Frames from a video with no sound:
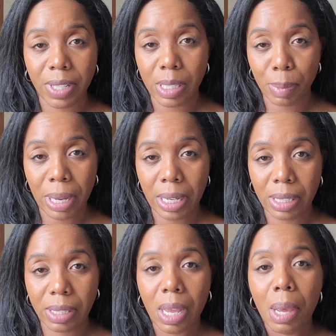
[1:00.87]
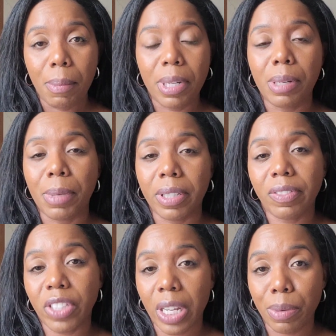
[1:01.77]
these pants, but in the month of
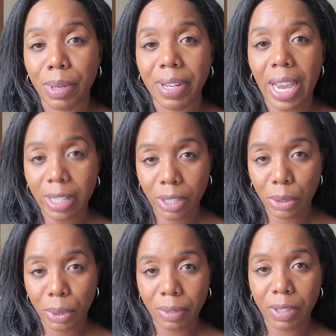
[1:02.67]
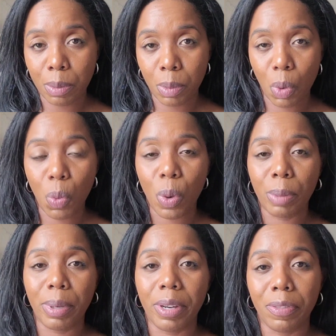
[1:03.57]
January, I did 3 of them,
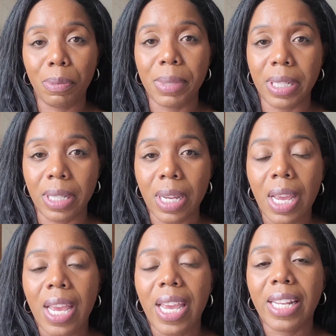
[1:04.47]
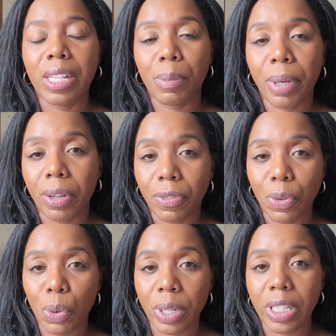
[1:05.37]
1 pair for me, and then a pair
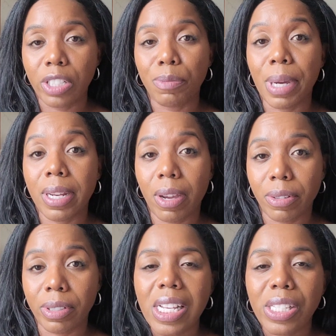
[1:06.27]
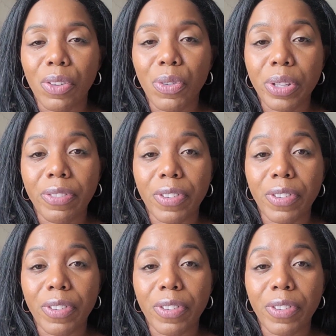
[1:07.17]
for each of my daughters. So for the